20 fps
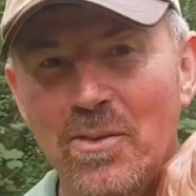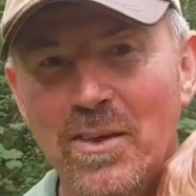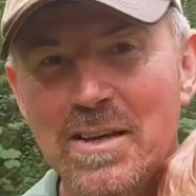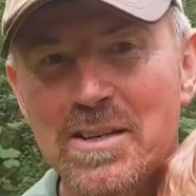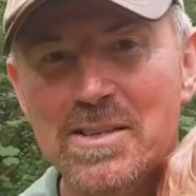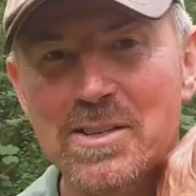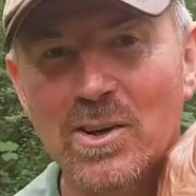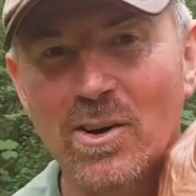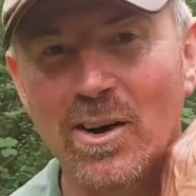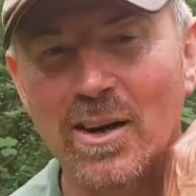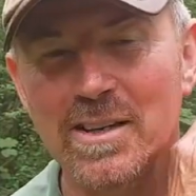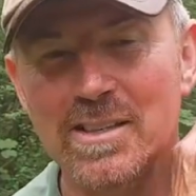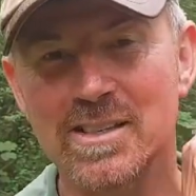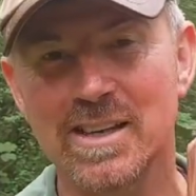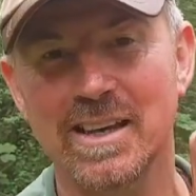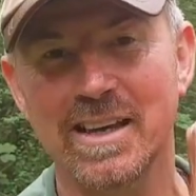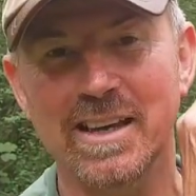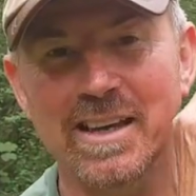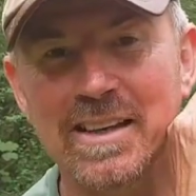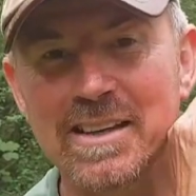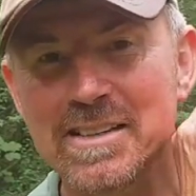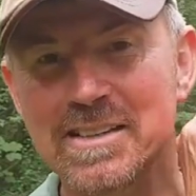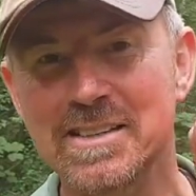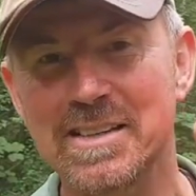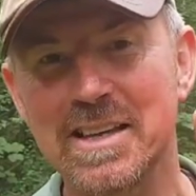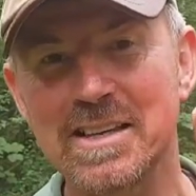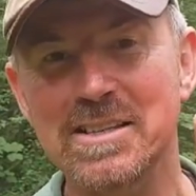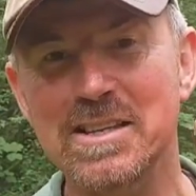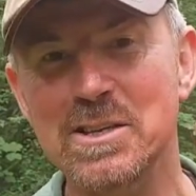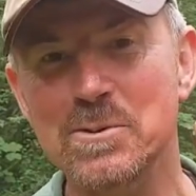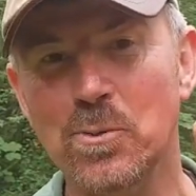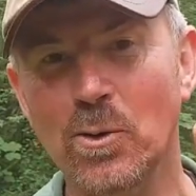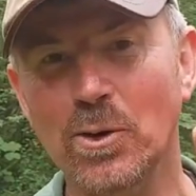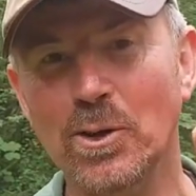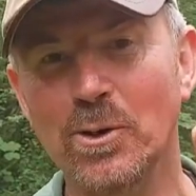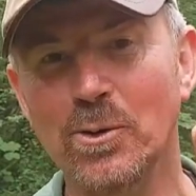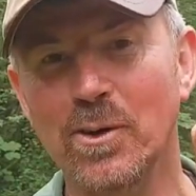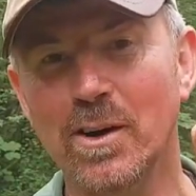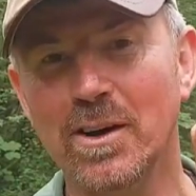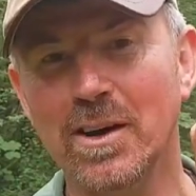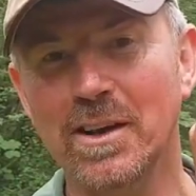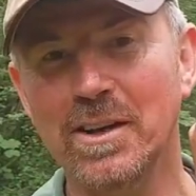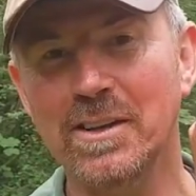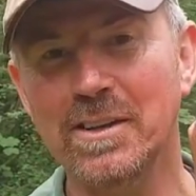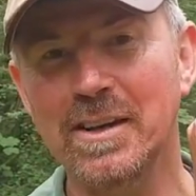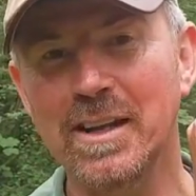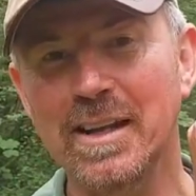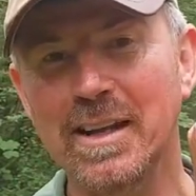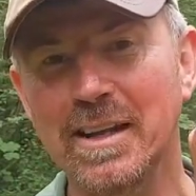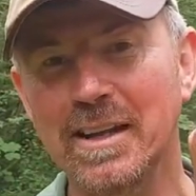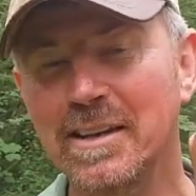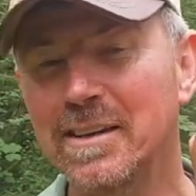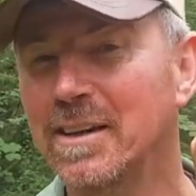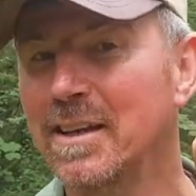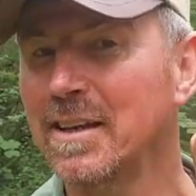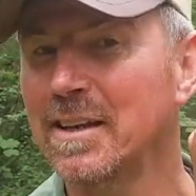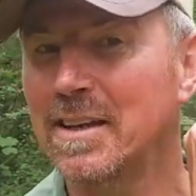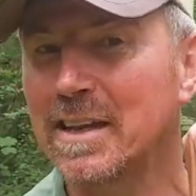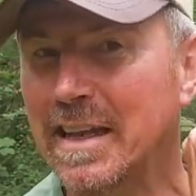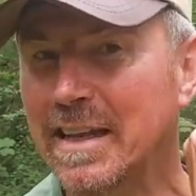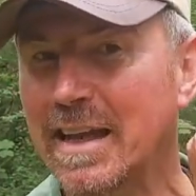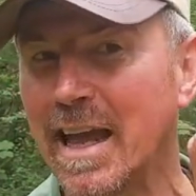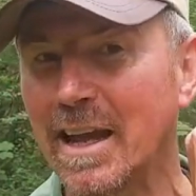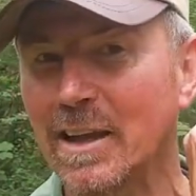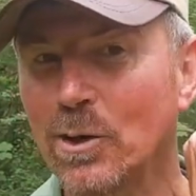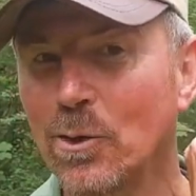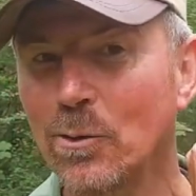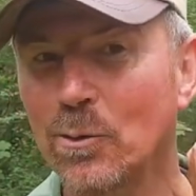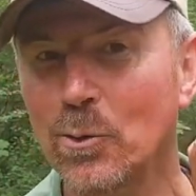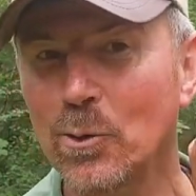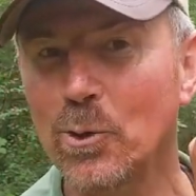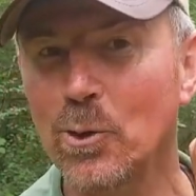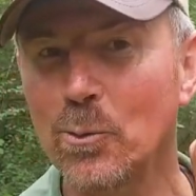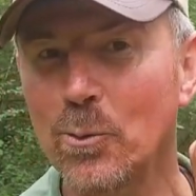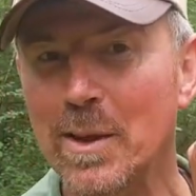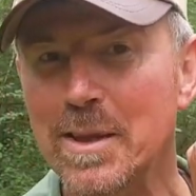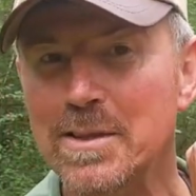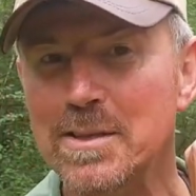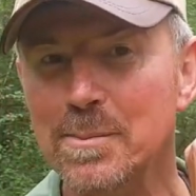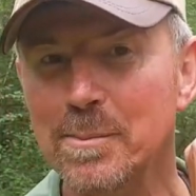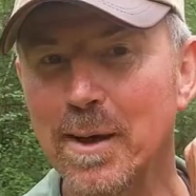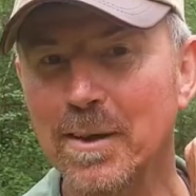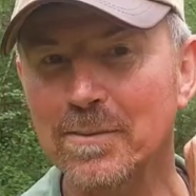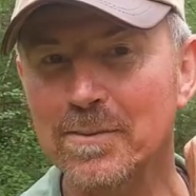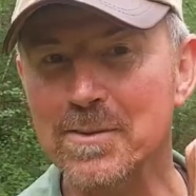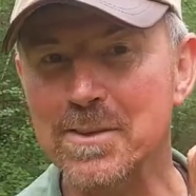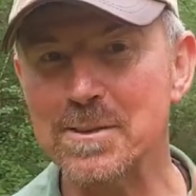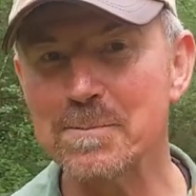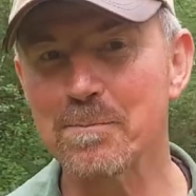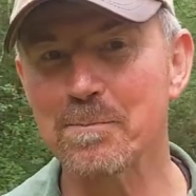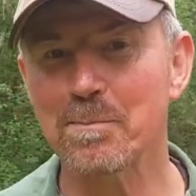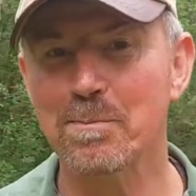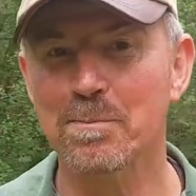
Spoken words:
this size, because this is what you are going to need to get you through the winter months.